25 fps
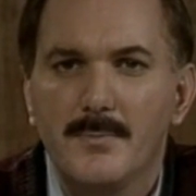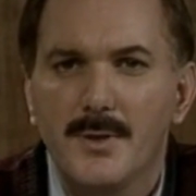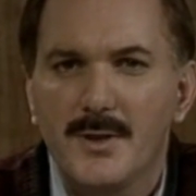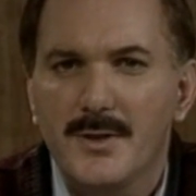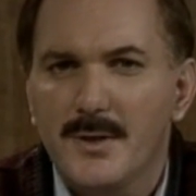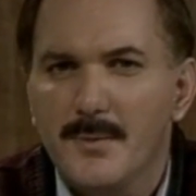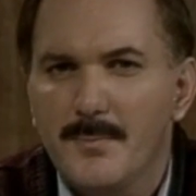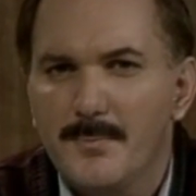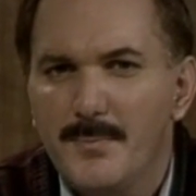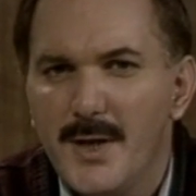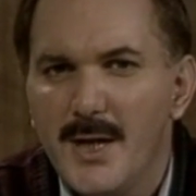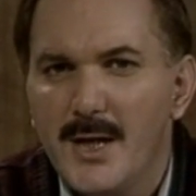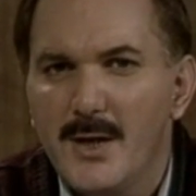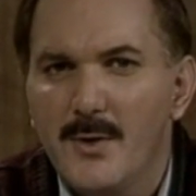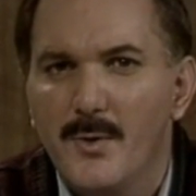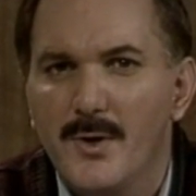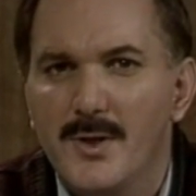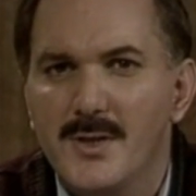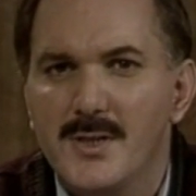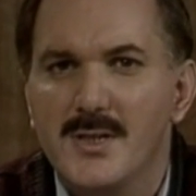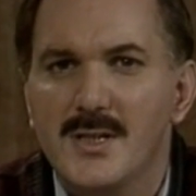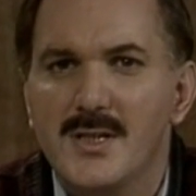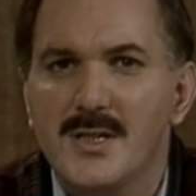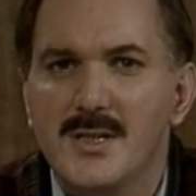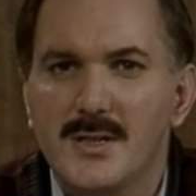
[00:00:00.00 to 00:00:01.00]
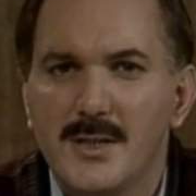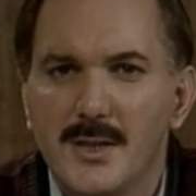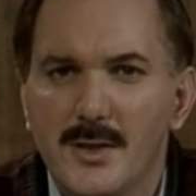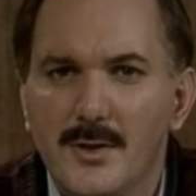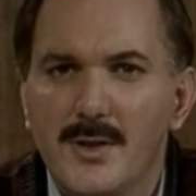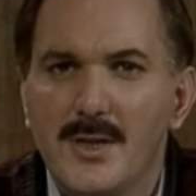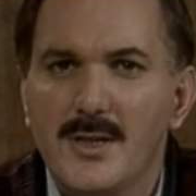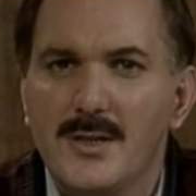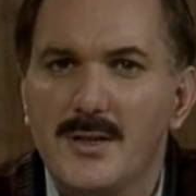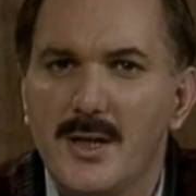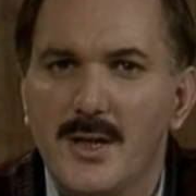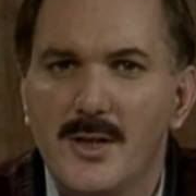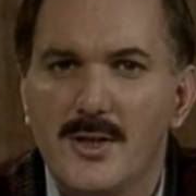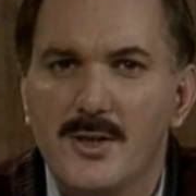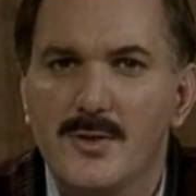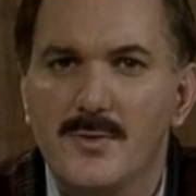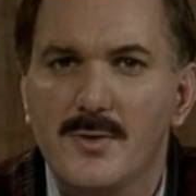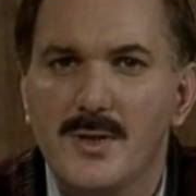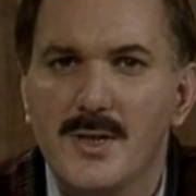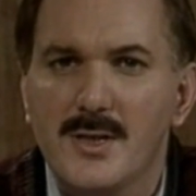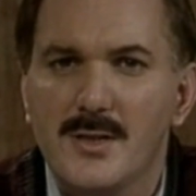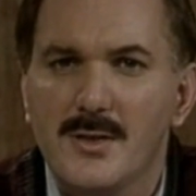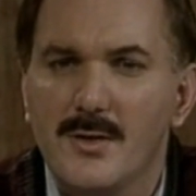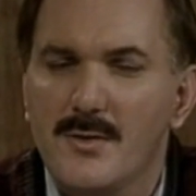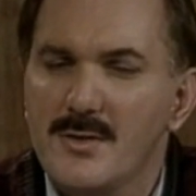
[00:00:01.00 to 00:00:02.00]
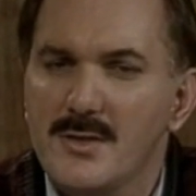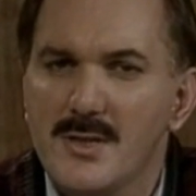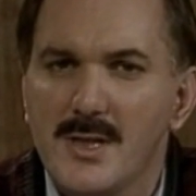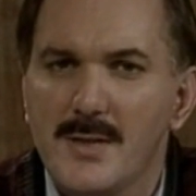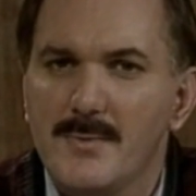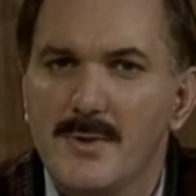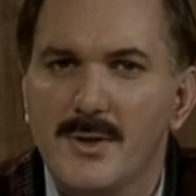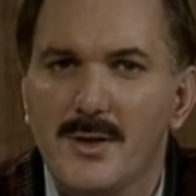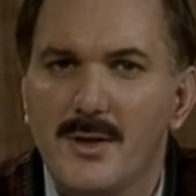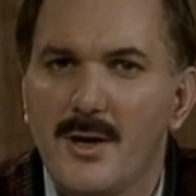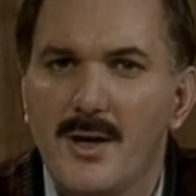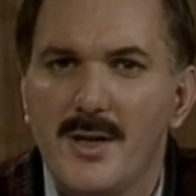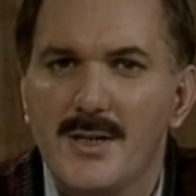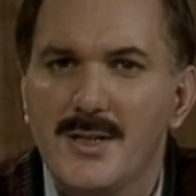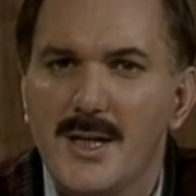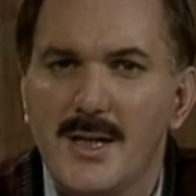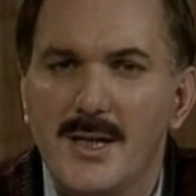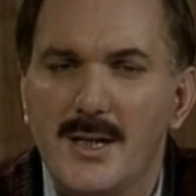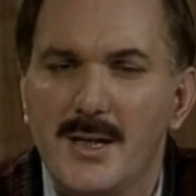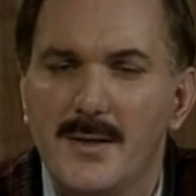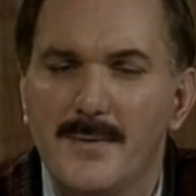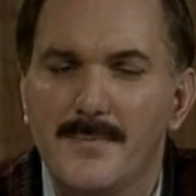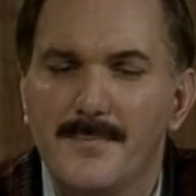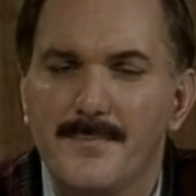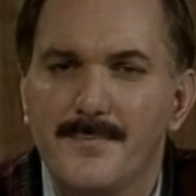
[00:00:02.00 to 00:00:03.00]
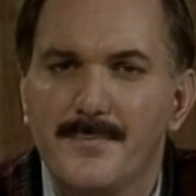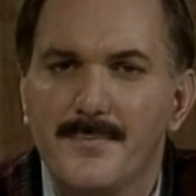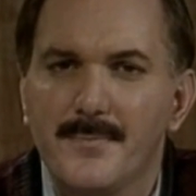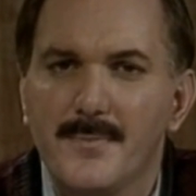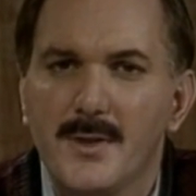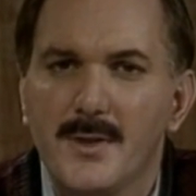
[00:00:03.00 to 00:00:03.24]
but the big ones, the serious injuries, don't seem to cause any.